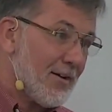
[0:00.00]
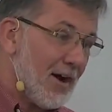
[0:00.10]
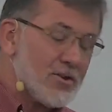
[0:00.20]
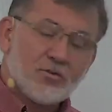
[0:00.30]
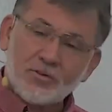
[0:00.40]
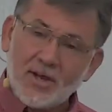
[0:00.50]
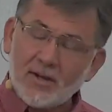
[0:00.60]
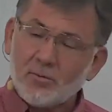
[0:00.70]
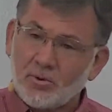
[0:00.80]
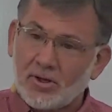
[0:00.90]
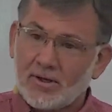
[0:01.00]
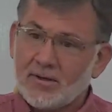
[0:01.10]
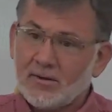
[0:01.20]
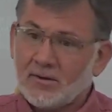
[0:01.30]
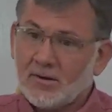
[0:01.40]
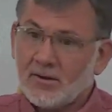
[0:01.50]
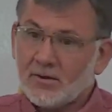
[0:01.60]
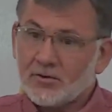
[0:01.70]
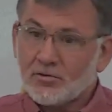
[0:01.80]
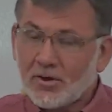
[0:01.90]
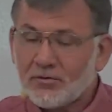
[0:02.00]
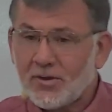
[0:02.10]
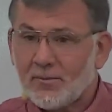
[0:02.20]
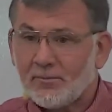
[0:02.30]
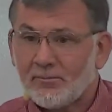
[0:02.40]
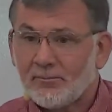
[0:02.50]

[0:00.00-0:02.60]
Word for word: I just can't really trust him.